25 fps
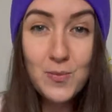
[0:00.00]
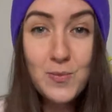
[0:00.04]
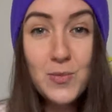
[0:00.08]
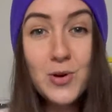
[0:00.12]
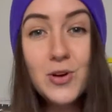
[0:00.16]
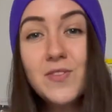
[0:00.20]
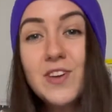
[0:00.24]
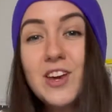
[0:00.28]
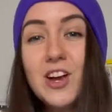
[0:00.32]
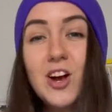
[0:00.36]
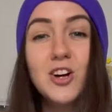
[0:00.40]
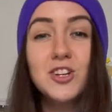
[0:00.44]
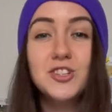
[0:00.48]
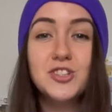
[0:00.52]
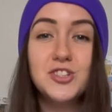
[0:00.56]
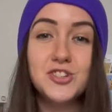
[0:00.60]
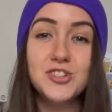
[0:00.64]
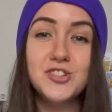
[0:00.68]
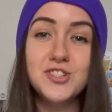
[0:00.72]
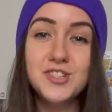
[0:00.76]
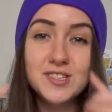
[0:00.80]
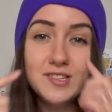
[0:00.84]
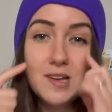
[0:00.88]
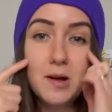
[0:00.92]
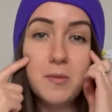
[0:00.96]
moving on
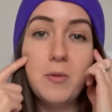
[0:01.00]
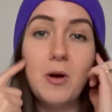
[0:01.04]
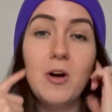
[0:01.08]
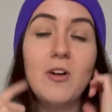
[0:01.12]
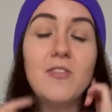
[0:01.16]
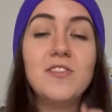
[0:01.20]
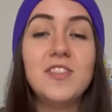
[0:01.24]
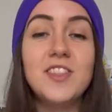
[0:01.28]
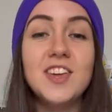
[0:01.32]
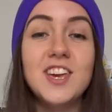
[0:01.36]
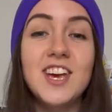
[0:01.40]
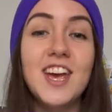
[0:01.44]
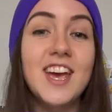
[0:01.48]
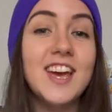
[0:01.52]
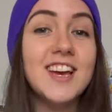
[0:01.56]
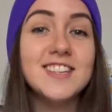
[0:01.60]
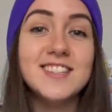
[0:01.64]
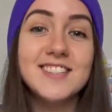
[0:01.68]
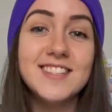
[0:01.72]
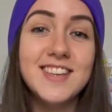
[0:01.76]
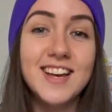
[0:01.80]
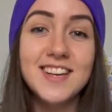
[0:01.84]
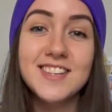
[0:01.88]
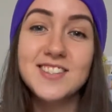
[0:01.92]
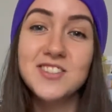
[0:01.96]
to some of the
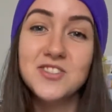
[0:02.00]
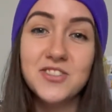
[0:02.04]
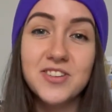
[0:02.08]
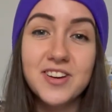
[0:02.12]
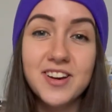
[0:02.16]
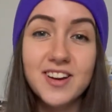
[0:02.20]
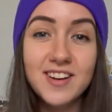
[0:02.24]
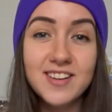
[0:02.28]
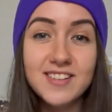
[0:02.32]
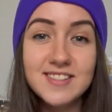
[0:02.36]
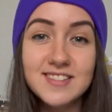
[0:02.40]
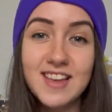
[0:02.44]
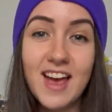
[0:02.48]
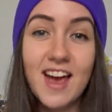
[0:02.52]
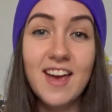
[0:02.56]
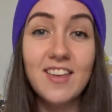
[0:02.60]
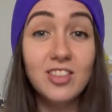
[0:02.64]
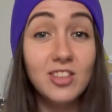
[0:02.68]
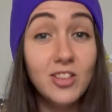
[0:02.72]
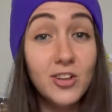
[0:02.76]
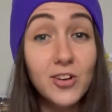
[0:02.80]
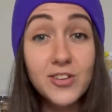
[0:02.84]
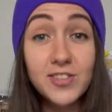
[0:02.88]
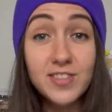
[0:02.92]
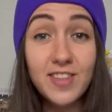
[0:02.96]
accessories
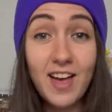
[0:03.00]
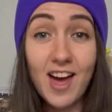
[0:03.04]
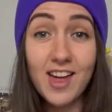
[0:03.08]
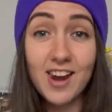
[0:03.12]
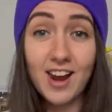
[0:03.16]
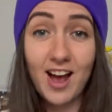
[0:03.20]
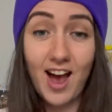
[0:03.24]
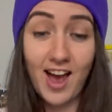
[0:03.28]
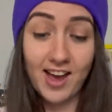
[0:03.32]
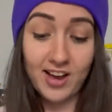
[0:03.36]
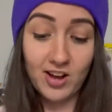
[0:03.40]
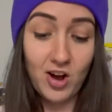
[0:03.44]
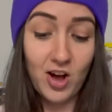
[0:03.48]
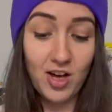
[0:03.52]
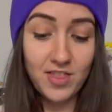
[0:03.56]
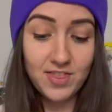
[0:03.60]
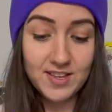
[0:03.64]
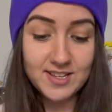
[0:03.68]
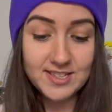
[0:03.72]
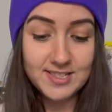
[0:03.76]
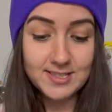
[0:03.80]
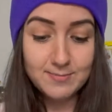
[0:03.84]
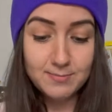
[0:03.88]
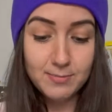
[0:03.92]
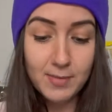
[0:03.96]
and loot that I got
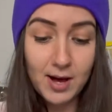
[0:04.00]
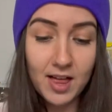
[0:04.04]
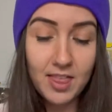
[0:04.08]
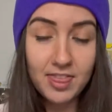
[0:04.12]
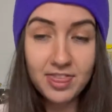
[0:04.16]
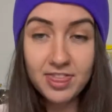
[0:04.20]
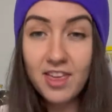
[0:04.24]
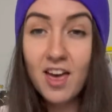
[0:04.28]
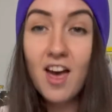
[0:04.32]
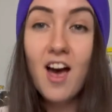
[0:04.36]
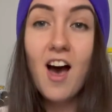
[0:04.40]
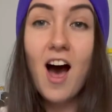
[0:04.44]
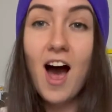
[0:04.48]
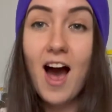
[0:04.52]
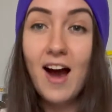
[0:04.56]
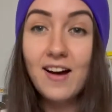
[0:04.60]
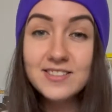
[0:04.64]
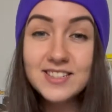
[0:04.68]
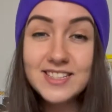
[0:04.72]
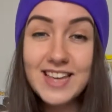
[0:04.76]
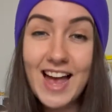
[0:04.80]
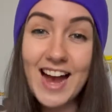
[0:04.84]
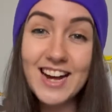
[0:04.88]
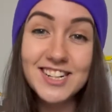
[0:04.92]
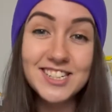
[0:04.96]
this month, I
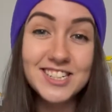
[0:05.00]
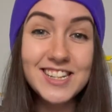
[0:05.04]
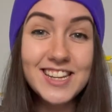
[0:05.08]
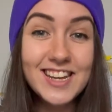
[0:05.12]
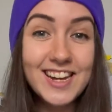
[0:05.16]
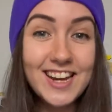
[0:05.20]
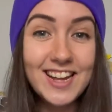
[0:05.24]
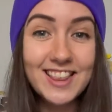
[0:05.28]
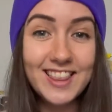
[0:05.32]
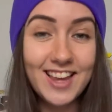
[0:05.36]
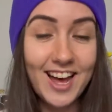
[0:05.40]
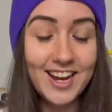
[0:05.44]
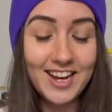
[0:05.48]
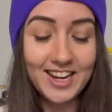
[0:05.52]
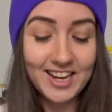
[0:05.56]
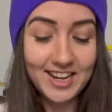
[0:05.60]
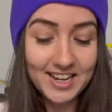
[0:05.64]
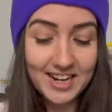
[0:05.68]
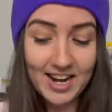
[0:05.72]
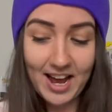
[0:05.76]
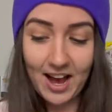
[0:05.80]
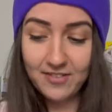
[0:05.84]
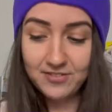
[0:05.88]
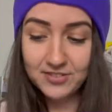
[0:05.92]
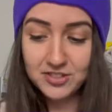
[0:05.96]
was actually lucky
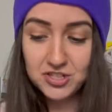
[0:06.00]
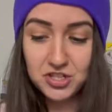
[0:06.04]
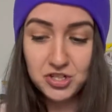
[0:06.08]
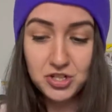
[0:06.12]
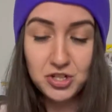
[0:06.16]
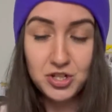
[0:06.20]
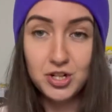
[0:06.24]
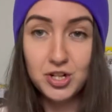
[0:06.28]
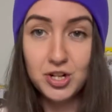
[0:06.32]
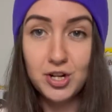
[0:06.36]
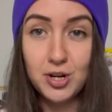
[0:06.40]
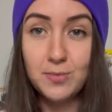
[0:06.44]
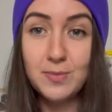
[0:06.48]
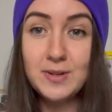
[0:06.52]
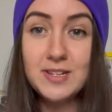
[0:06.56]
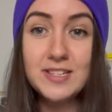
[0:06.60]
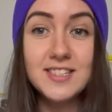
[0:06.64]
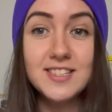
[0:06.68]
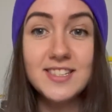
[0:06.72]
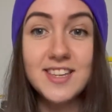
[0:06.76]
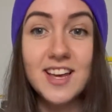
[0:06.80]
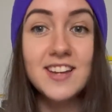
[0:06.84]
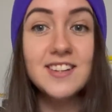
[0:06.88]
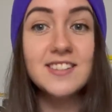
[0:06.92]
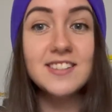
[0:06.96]
enough to be
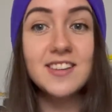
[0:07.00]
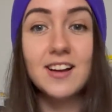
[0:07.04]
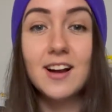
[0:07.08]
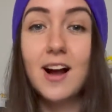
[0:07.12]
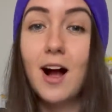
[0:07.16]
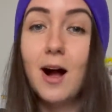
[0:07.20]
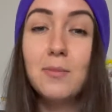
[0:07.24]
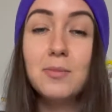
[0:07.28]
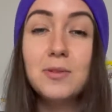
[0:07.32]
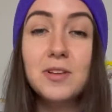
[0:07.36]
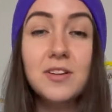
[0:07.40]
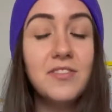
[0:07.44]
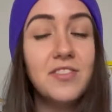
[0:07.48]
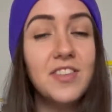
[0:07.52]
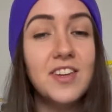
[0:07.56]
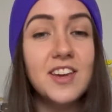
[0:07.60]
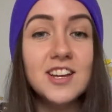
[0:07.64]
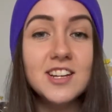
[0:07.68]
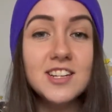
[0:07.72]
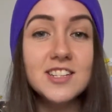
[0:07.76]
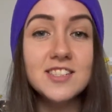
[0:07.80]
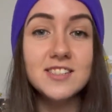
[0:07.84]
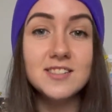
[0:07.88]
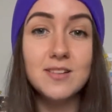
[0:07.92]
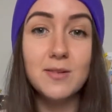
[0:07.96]
sent a couple of
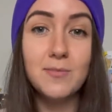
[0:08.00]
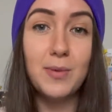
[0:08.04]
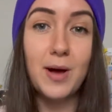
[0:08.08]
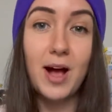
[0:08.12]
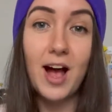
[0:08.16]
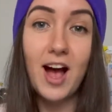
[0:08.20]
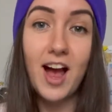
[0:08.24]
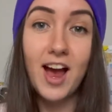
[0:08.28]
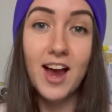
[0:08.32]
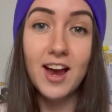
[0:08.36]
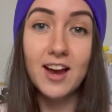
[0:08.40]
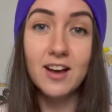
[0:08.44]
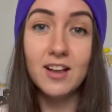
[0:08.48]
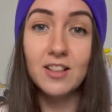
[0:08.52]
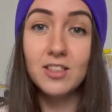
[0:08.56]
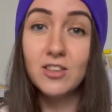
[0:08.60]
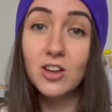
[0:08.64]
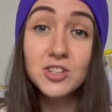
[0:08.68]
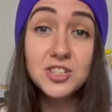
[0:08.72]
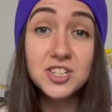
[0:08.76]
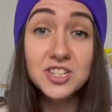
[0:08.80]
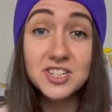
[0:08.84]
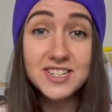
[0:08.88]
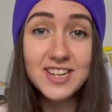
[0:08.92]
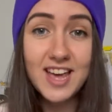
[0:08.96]
things by
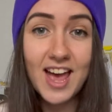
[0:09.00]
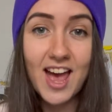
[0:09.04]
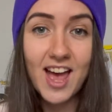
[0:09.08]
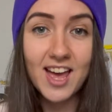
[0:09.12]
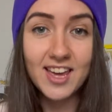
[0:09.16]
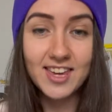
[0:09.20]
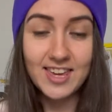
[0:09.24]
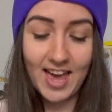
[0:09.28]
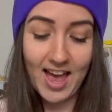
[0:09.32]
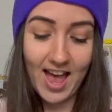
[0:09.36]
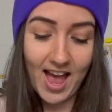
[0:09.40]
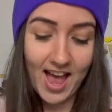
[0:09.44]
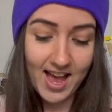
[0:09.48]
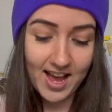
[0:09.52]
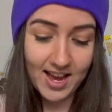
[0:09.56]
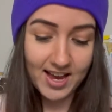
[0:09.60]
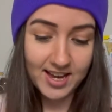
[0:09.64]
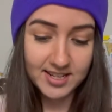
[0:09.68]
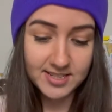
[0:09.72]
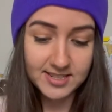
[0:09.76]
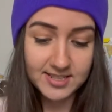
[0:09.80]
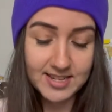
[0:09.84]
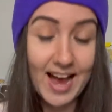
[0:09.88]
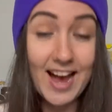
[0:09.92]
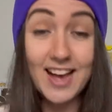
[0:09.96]
Logitech
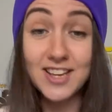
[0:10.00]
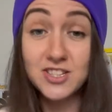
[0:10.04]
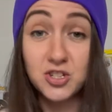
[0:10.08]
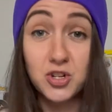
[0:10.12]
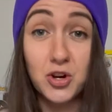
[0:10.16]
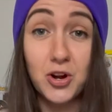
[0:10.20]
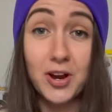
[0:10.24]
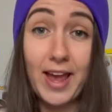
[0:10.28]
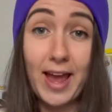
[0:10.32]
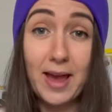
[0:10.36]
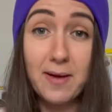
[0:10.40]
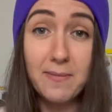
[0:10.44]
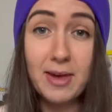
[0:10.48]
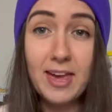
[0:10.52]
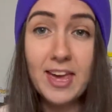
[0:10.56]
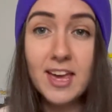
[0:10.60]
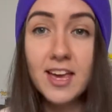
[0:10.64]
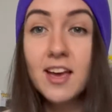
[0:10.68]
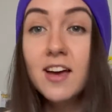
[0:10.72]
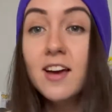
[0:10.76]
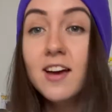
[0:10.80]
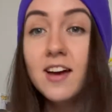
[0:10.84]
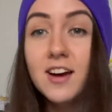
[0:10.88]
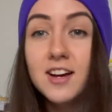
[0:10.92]
and Astro Gaming.